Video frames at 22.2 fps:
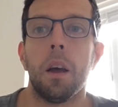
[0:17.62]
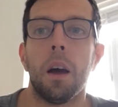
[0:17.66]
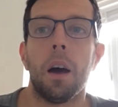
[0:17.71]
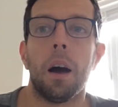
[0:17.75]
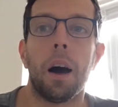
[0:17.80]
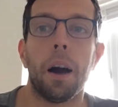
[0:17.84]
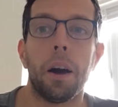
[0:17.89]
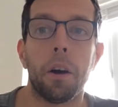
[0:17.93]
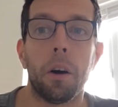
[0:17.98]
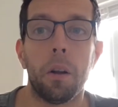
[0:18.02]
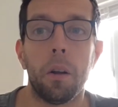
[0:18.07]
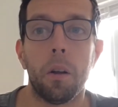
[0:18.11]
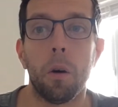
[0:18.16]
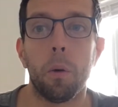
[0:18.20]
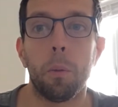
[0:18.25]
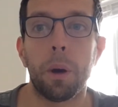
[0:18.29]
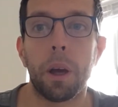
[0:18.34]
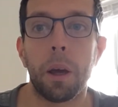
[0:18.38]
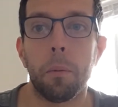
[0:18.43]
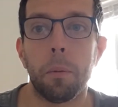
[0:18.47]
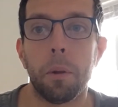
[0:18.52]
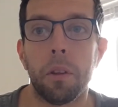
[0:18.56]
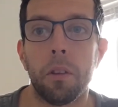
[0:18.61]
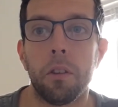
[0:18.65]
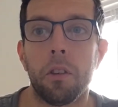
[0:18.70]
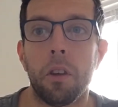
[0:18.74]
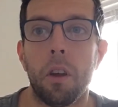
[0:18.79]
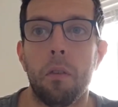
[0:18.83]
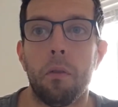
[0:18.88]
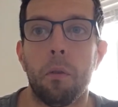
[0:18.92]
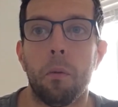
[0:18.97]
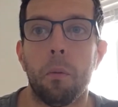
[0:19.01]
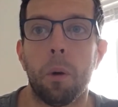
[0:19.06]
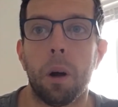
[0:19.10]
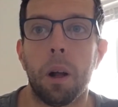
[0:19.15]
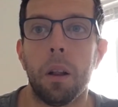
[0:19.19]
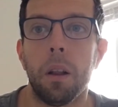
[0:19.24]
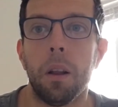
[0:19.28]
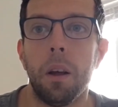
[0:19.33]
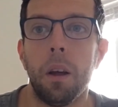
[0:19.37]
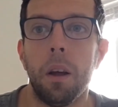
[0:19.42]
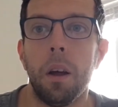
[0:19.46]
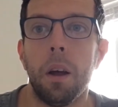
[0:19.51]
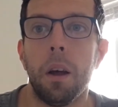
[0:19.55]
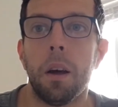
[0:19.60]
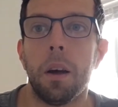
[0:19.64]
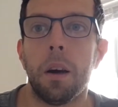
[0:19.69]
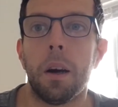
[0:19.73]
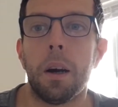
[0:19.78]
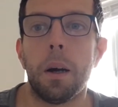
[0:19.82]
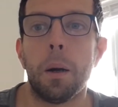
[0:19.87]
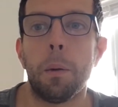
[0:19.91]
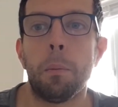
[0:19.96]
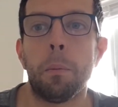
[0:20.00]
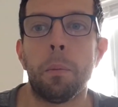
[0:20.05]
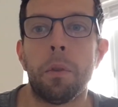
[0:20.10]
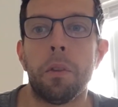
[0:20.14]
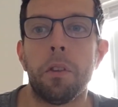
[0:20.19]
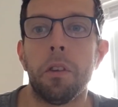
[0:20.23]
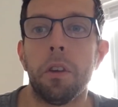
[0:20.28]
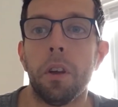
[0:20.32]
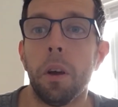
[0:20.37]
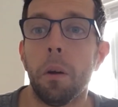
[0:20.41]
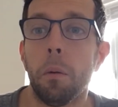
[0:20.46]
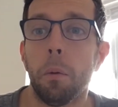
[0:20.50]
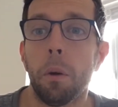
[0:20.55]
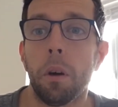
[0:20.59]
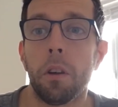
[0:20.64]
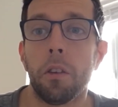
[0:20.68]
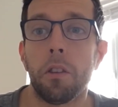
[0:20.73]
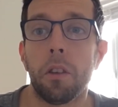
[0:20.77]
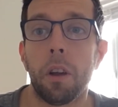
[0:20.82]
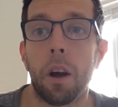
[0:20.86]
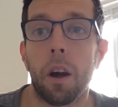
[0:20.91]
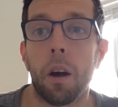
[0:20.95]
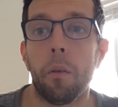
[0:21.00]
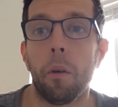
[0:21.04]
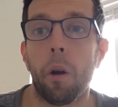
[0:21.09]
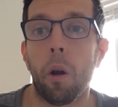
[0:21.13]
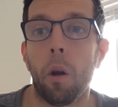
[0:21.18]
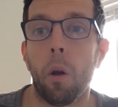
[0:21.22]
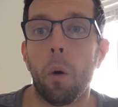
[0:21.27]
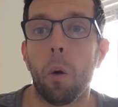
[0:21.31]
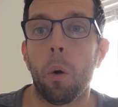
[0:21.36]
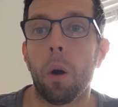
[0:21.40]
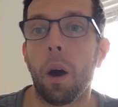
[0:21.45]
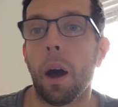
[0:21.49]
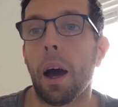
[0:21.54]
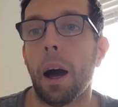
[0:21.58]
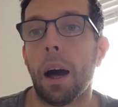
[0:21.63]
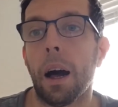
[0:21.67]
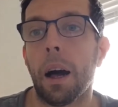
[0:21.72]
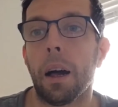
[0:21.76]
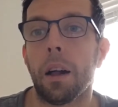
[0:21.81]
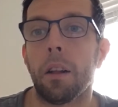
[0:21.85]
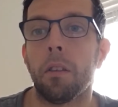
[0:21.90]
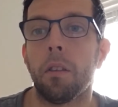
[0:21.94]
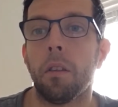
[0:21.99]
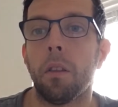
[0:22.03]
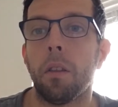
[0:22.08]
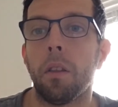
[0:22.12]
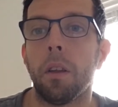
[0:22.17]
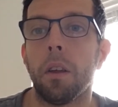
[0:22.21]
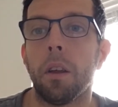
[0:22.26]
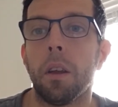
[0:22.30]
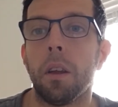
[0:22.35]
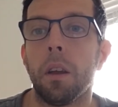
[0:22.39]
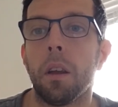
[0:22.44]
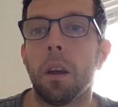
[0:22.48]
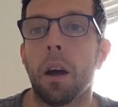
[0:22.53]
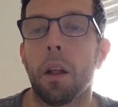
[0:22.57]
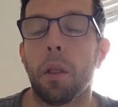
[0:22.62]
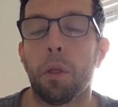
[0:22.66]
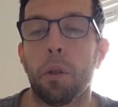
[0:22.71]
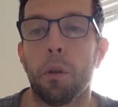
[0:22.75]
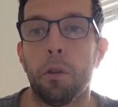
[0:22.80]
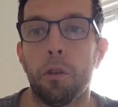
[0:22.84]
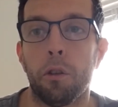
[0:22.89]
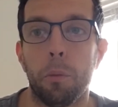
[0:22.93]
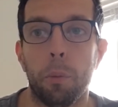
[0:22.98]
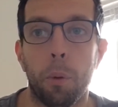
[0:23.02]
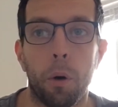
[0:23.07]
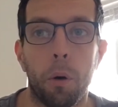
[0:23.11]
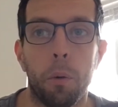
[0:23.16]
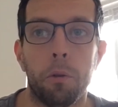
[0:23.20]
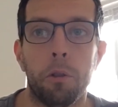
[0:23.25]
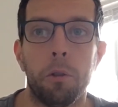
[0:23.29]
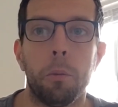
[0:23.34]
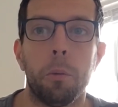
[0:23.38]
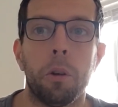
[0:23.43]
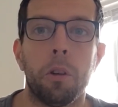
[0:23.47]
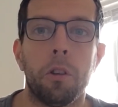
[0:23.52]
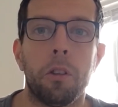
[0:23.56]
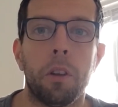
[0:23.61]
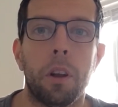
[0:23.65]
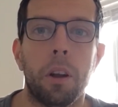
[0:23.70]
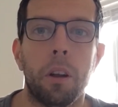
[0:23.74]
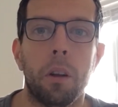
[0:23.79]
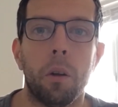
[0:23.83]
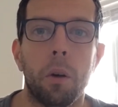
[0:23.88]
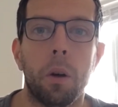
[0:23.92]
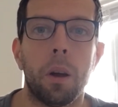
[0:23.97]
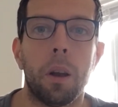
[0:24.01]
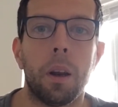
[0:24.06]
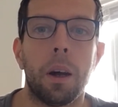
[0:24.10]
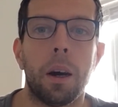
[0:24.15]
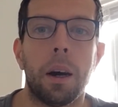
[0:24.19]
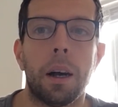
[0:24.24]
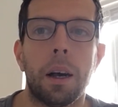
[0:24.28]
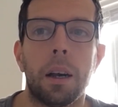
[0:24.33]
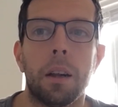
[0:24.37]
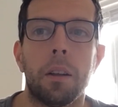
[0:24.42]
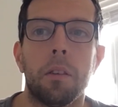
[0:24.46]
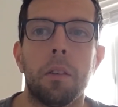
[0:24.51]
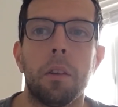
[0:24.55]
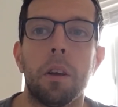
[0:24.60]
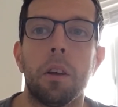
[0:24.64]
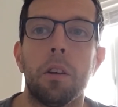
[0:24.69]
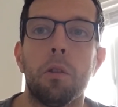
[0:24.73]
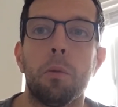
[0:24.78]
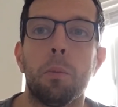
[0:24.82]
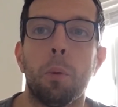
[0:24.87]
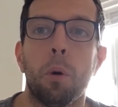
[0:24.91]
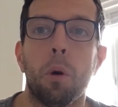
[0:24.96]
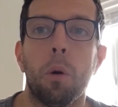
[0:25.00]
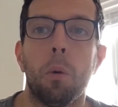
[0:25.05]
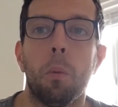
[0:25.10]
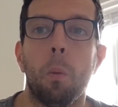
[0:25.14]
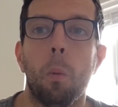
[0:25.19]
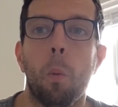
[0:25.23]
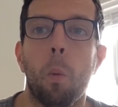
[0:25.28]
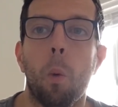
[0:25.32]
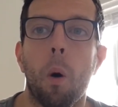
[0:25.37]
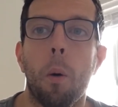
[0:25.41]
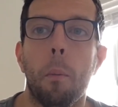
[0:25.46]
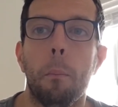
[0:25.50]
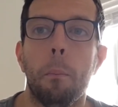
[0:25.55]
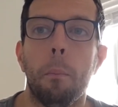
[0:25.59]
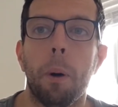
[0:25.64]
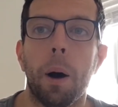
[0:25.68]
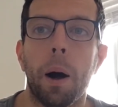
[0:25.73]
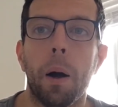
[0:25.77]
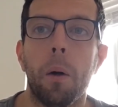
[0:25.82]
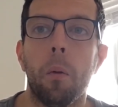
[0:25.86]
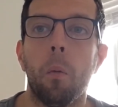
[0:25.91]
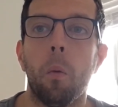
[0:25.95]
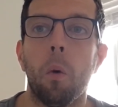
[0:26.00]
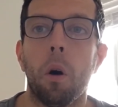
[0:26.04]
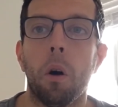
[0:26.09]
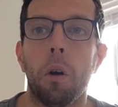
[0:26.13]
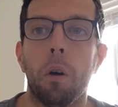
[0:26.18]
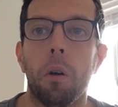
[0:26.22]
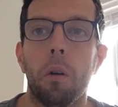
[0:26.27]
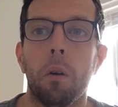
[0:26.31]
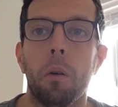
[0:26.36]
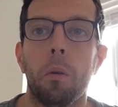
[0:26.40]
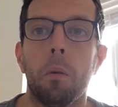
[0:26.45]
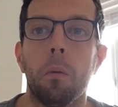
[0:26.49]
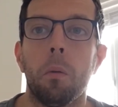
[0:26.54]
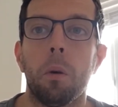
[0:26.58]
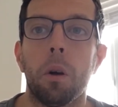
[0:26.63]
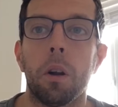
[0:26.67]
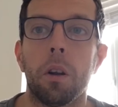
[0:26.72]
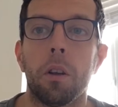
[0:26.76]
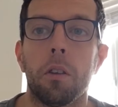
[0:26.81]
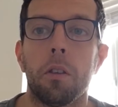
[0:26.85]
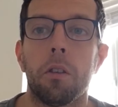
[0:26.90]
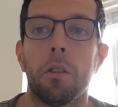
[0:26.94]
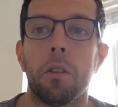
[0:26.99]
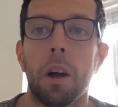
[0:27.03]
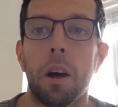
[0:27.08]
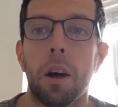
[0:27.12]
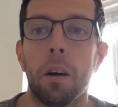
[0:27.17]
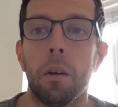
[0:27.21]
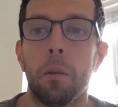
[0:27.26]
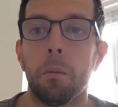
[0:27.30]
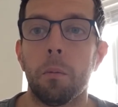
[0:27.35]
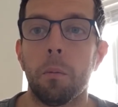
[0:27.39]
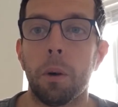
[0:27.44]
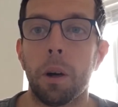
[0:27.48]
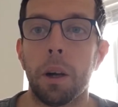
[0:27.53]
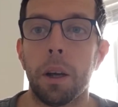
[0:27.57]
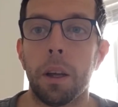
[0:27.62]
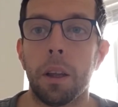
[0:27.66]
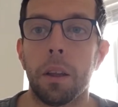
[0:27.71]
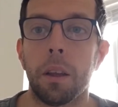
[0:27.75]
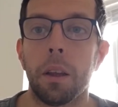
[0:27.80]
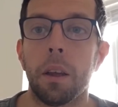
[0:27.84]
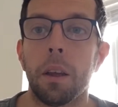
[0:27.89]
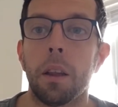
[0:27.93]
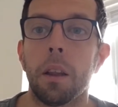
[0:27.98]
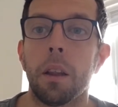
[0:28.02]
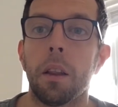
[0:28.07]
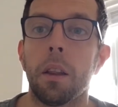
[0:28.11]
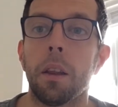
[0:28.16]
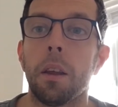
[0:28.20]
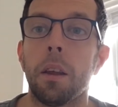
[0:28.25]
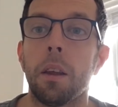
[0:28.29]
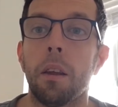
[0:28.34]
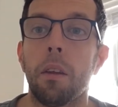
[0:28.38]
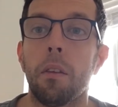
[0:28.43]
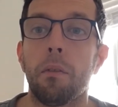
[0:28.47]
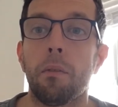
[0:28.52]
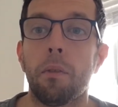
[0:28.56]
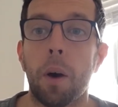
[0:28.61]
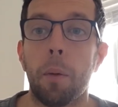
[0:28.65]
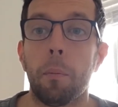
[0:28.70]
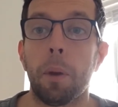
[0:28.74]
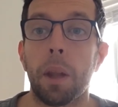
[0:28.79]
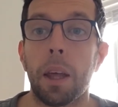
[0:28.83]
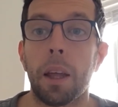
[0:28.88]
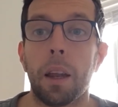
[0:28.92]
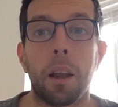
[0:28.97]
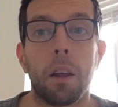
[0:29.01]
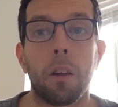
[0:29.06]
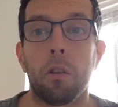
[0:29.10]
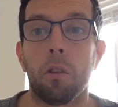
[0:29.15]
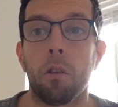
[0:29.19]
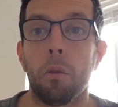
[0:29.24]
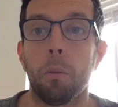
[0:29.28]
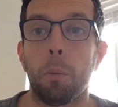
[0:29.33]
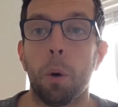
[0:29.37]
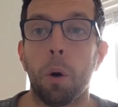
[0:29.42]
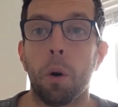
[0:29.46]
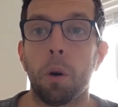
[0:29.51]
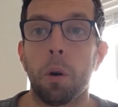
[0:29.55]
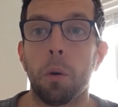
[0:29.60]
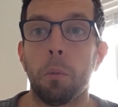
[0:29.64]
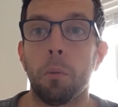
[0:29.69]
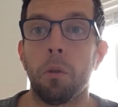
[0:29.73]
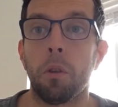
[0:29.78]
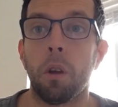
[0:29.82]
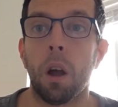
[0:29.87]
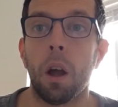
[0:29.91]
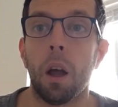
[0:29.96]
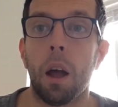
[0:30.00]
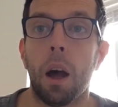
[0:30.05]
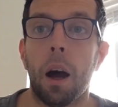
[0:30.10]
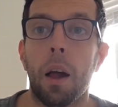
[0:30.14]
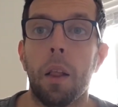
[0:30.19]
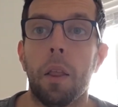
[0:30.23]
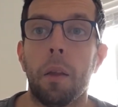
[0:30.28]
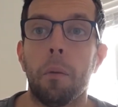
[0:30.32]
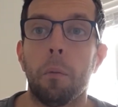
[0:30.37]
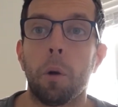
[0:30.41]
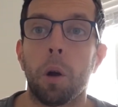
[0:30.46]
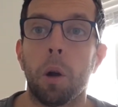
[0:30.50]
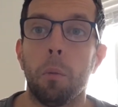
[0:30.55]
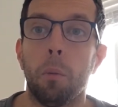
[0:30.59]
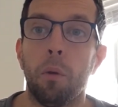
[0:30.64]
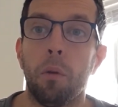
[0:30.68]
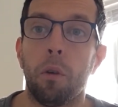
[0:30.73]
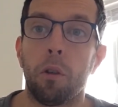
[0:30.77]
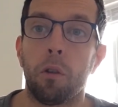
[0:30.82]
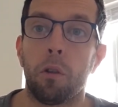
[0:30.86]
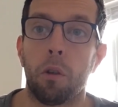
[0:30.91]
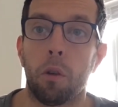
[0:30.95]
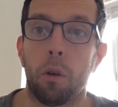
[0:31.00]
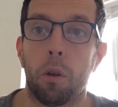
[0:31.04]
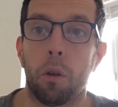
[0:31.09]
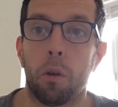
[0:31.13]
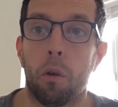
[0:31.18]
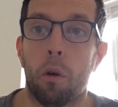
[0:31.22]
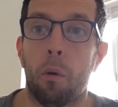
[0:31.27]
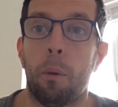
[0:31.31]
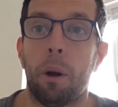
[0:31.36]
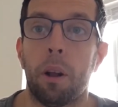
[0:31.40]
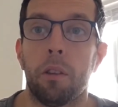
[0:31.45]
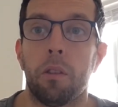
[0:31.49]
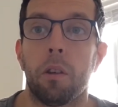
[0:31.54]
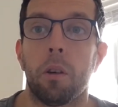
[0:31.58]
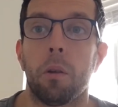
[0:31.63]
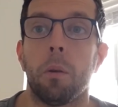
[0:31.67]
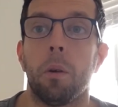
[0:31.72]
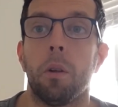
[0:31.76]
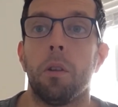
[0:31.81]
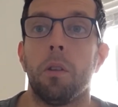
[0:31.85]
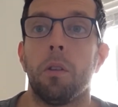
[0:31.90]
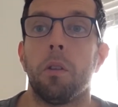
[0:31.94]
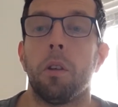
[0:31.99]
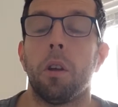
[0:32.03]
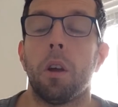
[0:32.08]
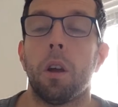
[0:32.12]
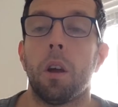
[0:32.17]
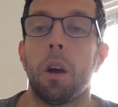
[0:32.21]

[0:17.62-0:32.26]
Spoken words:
Hi all, hope we're keeping safe and well. Today we're going to start having a look at the anthology poems. We're going to start looking at each poem one by one. We're going to start with the family collection of poems, and then we're going to move on to look at the romantic ones